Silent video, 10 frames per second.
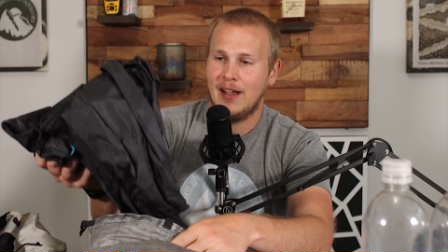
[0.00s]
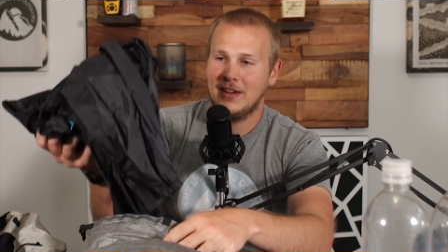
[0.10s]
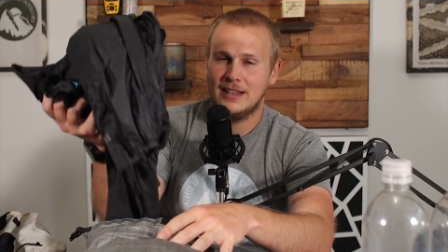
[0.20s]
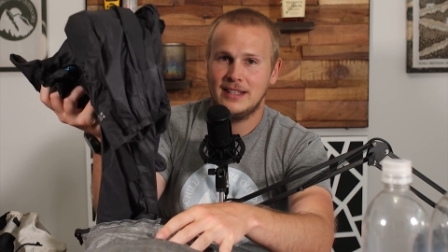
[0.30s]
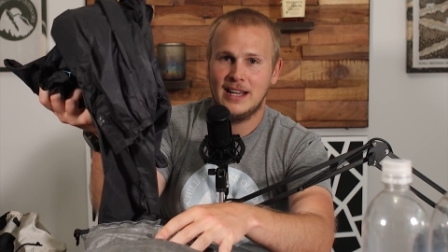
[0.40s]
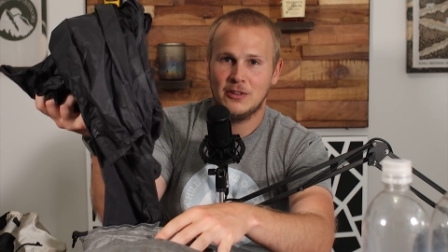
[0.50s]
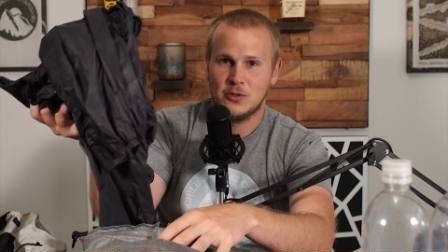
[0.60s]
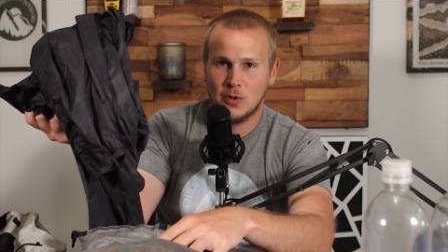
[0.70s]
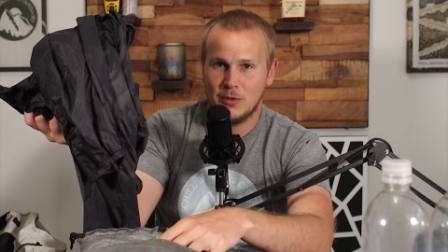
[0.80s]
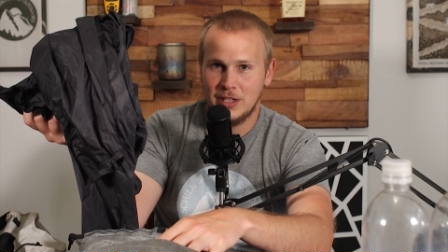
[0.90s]
I've got the
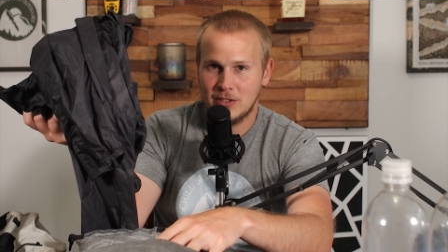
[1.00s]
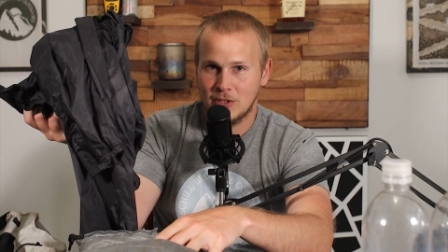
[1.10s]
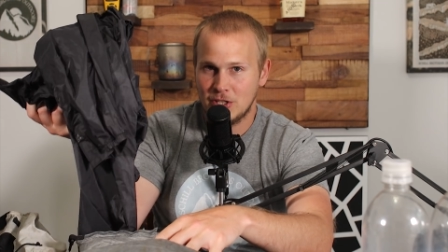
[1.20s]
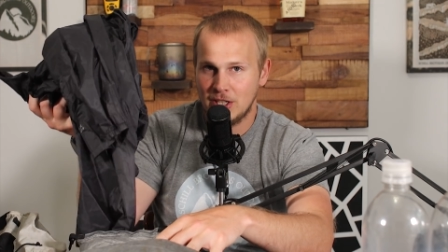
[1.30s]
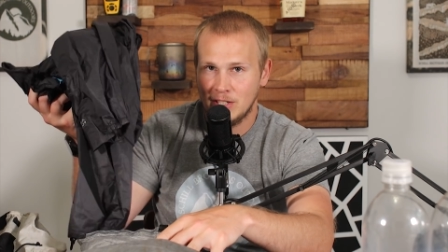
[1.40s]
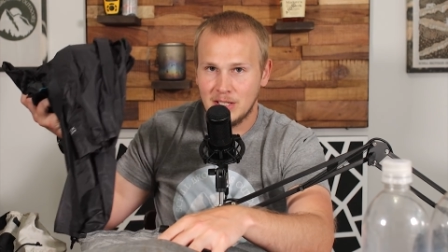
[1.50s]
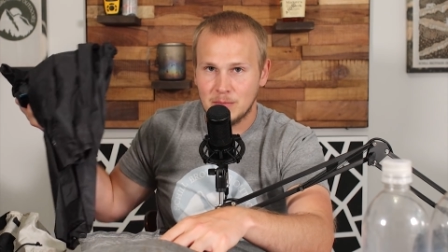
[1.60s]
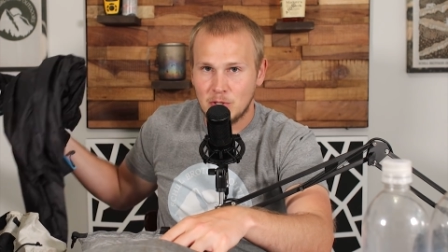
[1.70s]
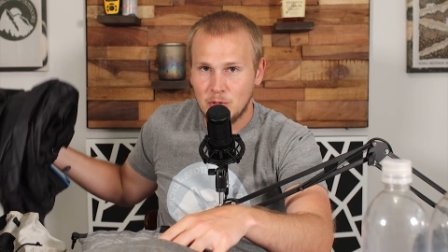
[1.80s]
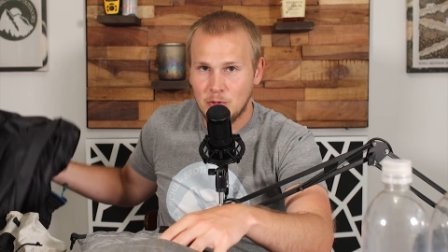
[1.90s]
Outdoor Research
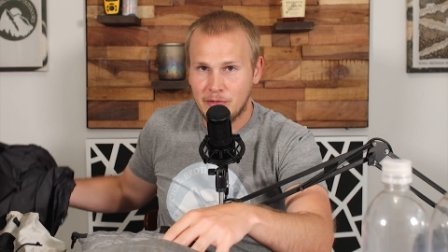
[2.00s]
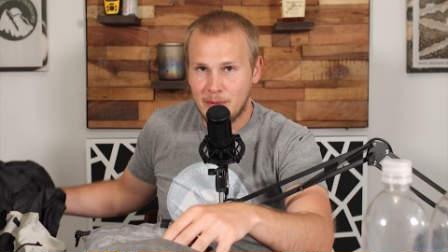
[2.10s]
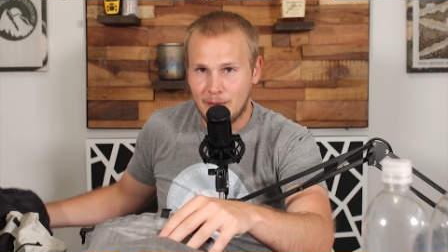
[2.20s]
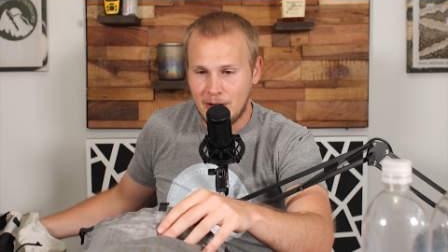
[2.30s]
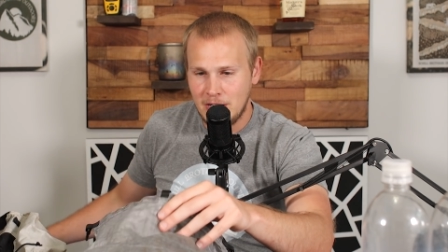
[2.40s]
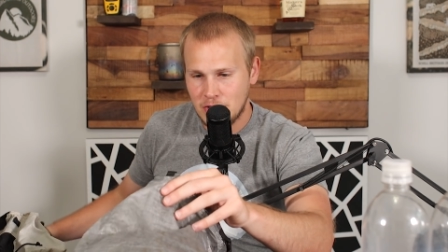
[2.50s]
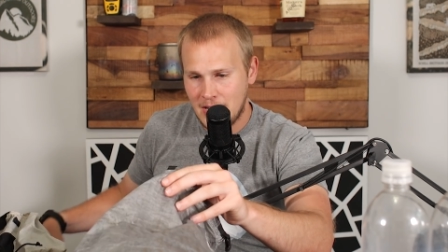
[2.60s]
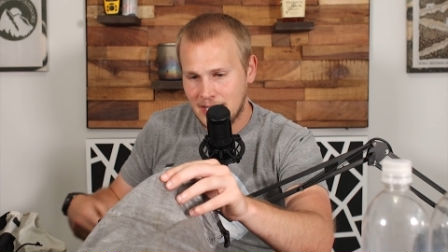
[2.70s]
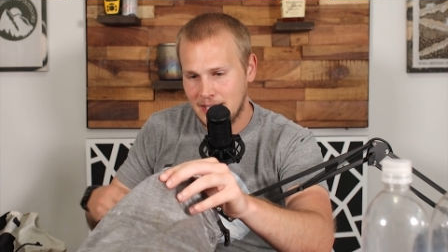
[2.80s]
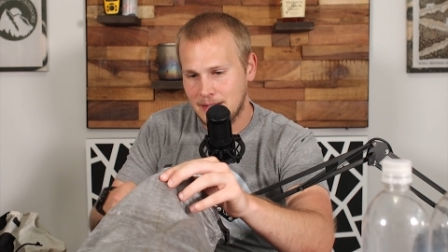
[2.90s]
Helium 2 for my rain
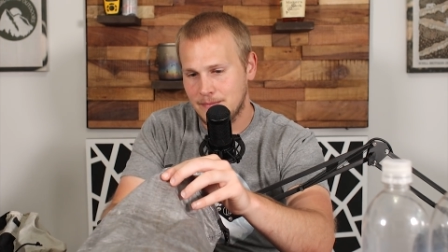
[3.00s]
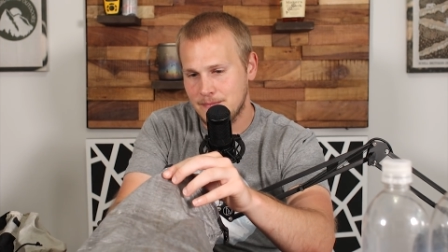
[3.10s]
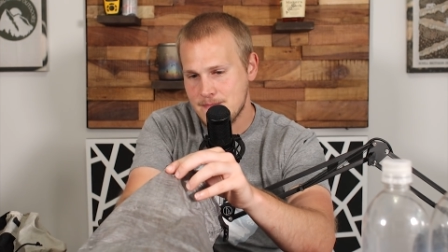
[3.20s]
jacket.